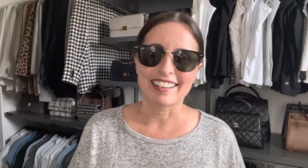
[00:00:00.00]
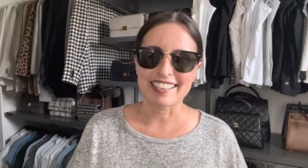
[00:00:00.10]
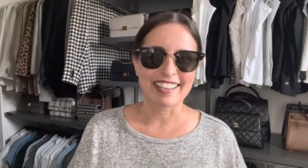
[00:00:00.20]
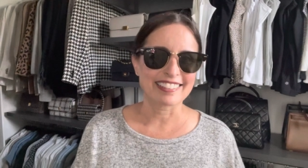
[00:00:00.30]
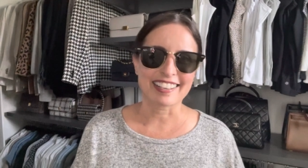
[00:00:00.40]

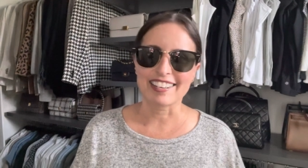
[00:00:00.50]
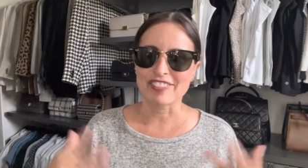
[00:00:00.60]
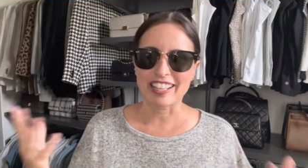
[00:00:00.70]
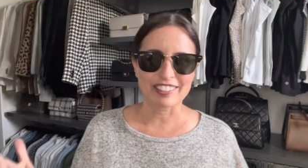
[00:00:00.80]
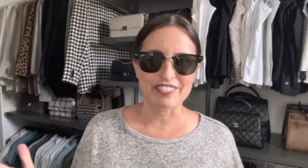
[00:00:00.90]
again, kind of
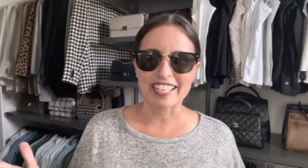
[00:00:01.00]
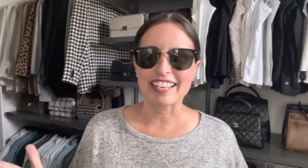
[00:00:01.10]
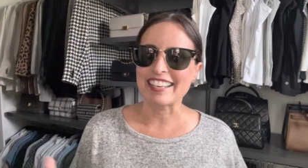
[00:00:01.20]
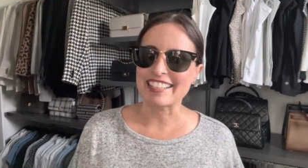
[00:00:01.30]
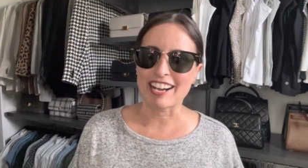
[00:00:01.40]
elevate
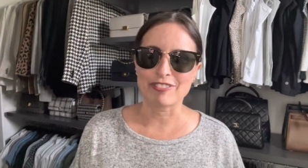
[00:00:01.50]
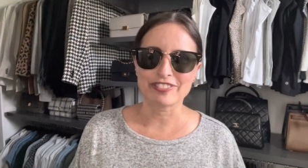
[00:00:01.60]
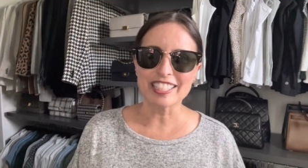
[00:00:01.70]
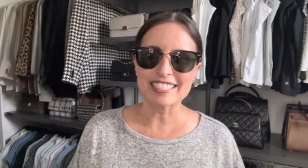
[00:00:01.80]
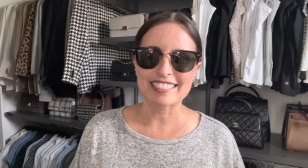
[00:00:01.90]
any
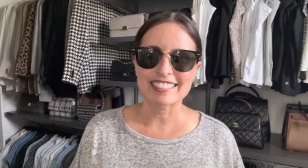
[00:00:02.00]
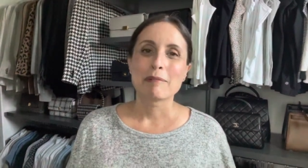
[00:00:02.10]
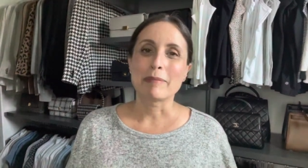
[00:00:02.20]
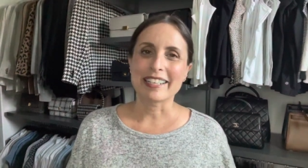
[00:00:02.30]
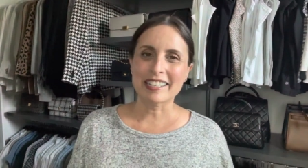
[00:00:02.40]
outfit.
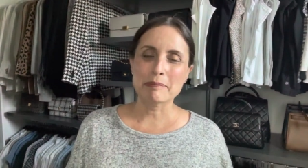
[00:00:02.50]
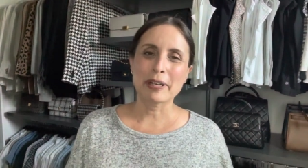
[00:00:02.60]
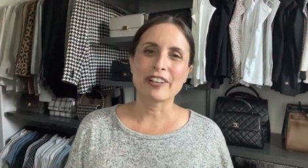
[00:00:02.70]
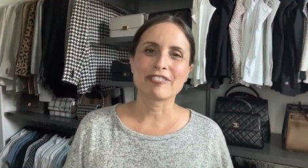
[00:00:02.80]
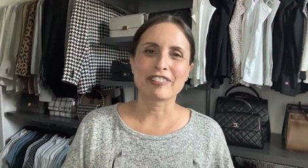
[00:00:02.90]
My next
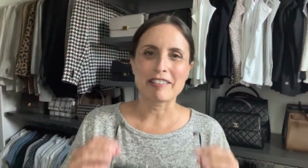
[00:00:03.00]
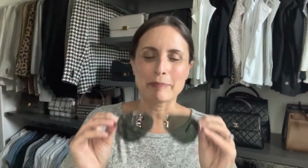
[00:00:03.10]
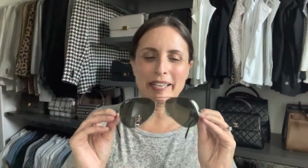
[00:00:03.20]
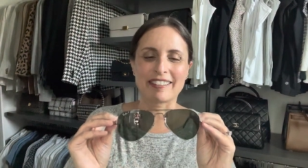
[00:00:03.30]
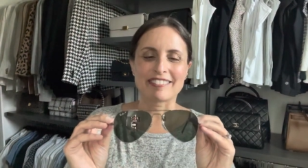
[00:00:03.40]
pair of
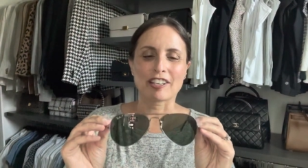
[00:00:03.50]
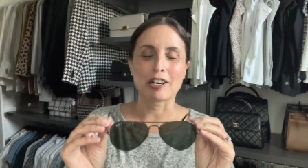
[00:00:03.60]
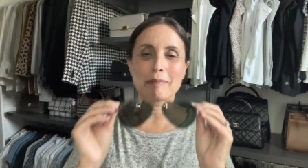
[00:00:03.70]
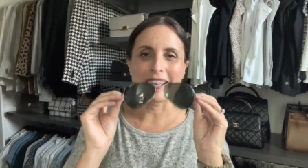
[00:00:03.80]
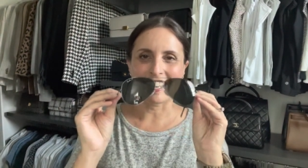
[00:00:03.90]
Ray-Bans are
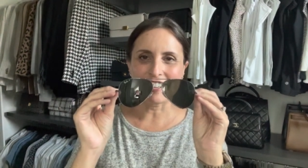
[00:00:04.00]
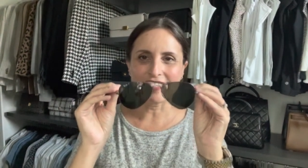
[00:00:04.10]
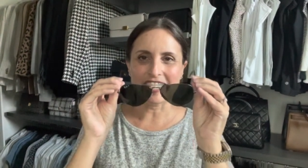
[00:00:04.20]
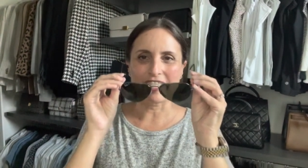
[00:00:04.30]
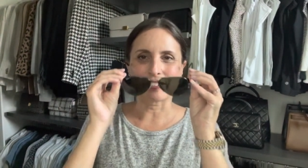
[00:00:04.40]
my
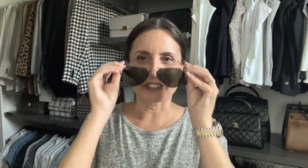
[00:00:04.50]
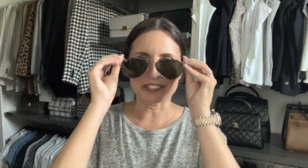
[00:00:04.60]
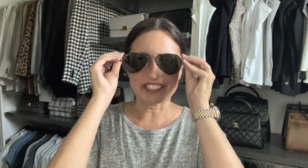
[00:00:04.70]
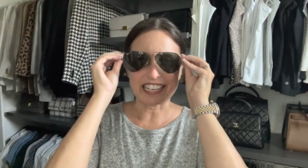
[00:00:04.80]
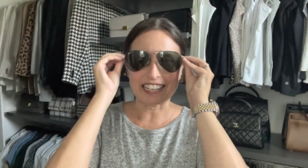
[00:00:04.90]
aviators,
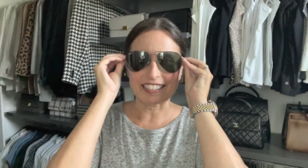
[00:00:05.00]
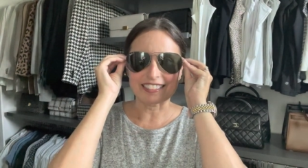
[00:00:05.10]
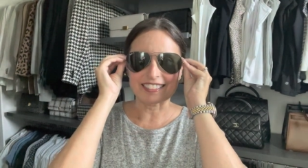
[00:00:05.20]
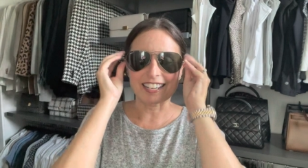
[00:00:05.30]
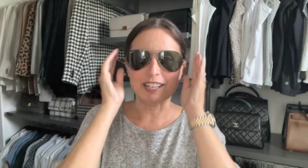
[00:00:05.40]

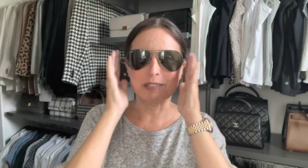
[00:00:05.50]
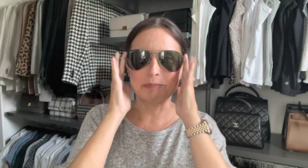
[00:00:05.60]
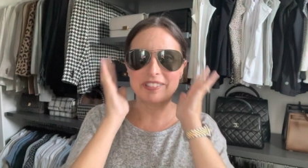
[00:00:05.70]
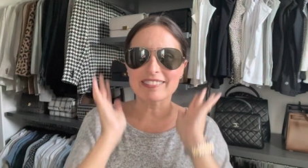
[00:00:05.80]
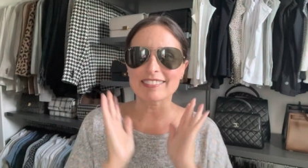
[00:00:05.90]
and um,
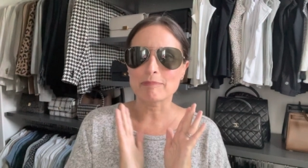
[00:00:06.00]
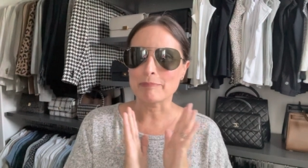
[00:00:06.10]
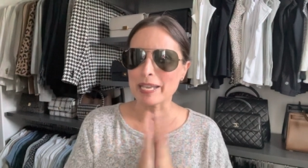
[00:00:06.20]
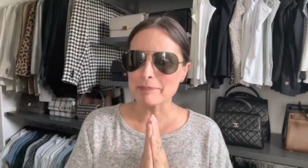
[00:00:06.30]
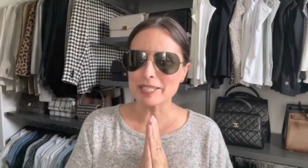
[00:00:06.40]
this
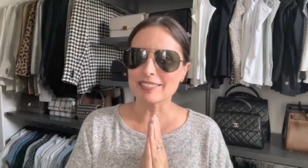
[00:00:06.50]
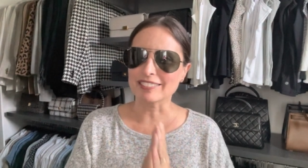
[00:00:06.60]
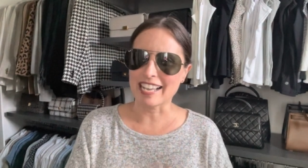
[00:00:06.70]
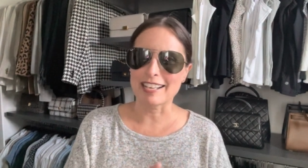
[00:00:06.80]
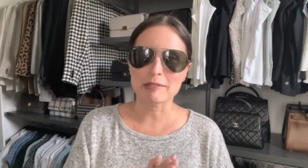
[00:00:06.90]
may be the
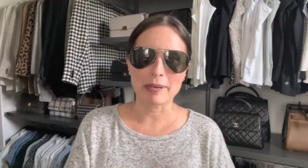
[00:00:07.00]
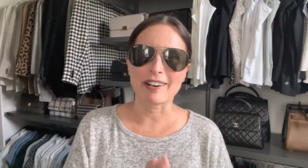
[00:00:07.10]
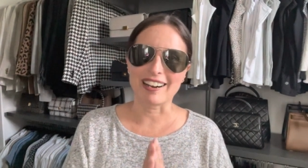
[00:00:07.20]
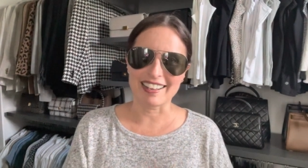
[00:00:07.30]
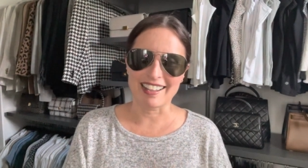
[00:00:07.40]
last pair
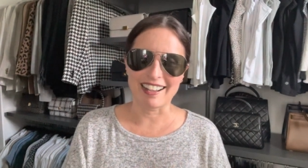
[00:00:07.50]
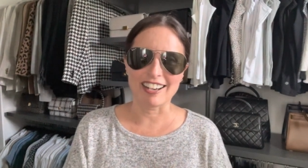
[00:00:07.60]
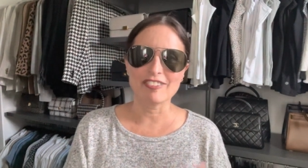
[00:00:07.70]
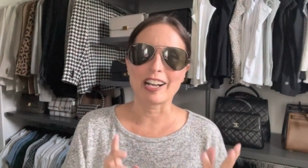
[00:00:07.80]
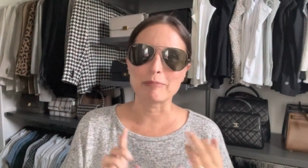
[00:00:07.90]
I
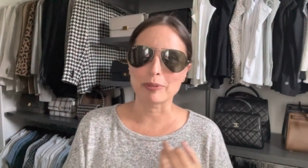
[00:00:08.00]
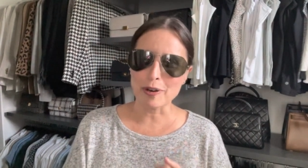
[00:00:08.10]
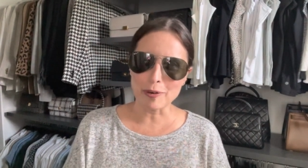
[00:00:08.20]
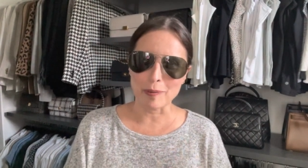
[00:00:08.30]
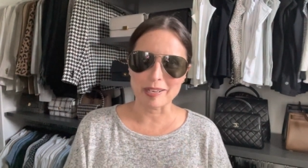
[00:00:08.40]
have. I
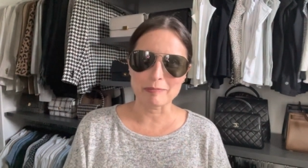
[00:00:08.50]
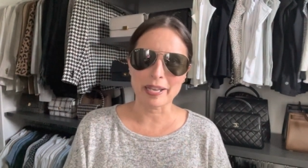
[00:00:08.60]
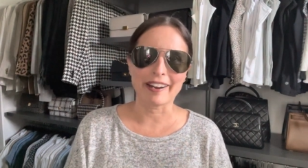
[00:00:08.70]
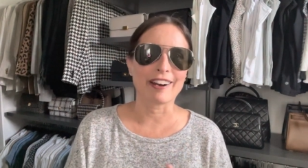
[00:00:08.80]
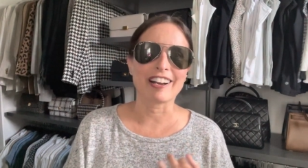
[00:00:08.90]
broke one
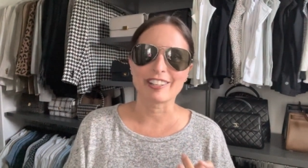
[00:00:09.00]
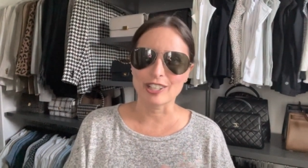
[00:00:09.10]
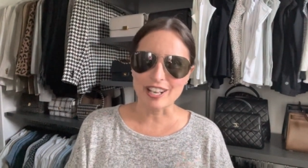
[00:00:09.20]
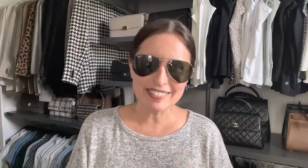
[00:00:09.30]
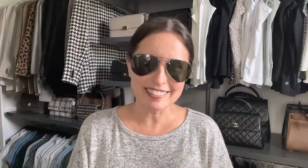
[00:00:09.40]
pair, I
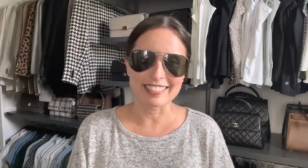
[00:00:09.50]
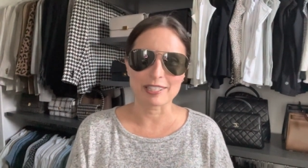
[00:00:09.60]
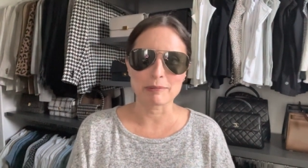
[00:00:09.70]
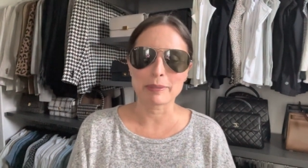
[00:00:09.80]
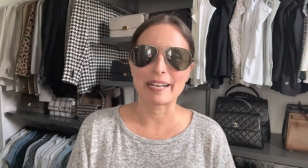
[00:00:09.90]
lost
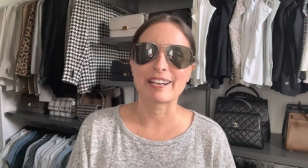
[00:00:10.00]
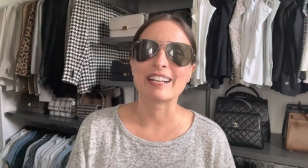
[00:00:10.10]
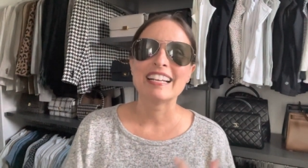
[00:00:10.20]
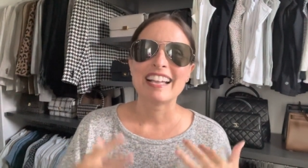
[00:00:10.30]
another pair,